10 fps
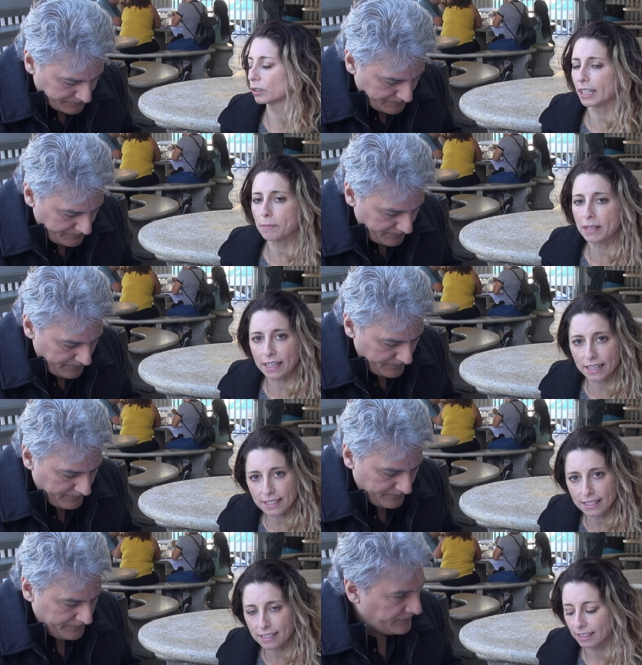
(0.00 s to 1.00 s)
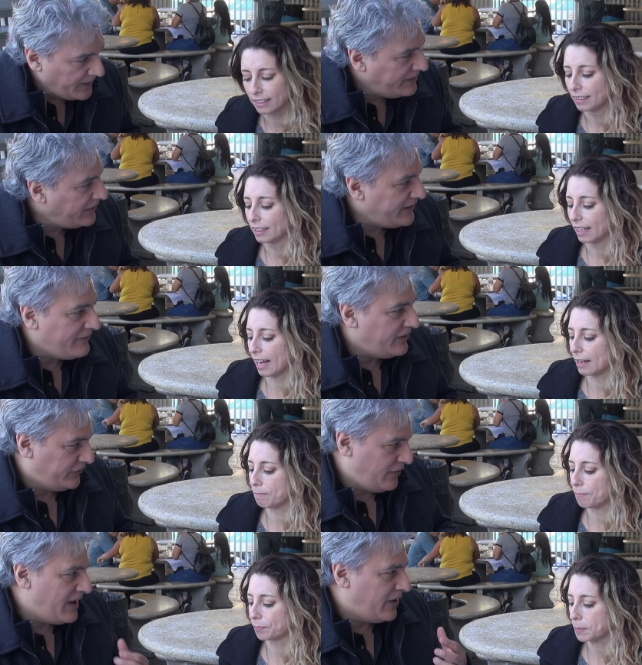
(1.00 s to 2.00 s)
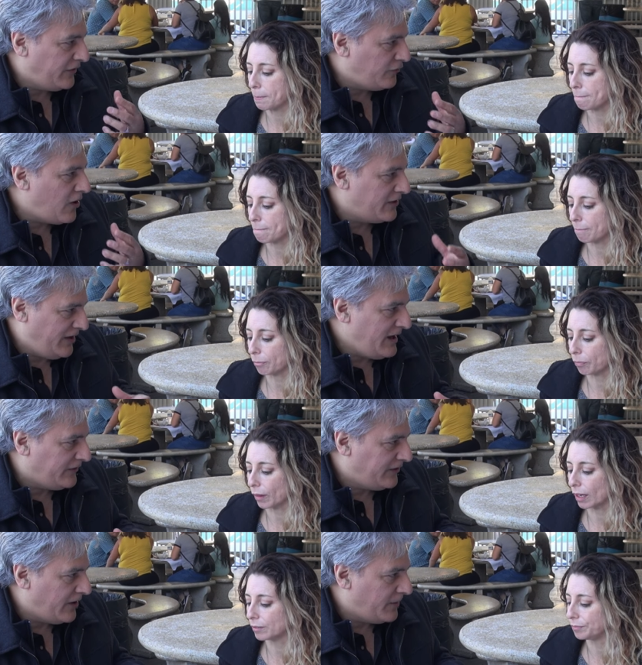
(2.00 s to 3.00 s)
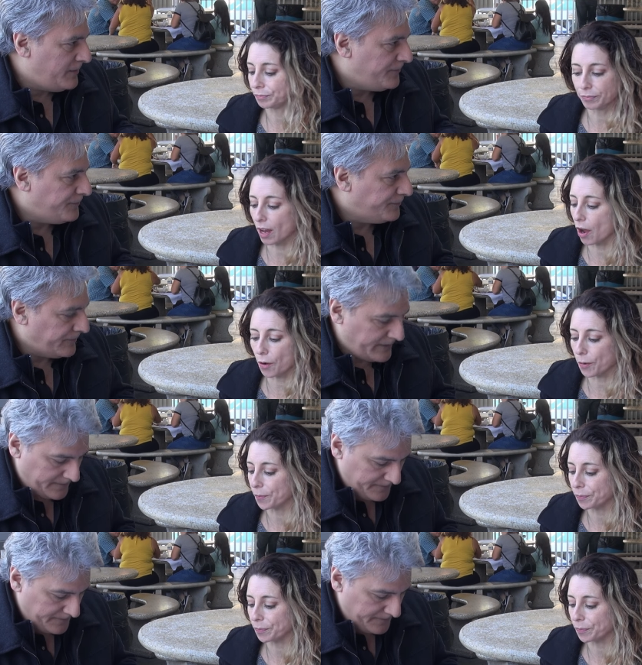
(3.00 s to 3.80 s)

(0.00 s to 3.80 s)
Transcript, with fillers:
Speaker 1: creaminess.
Speaker 2: It doesn't have the strong taste, though. No,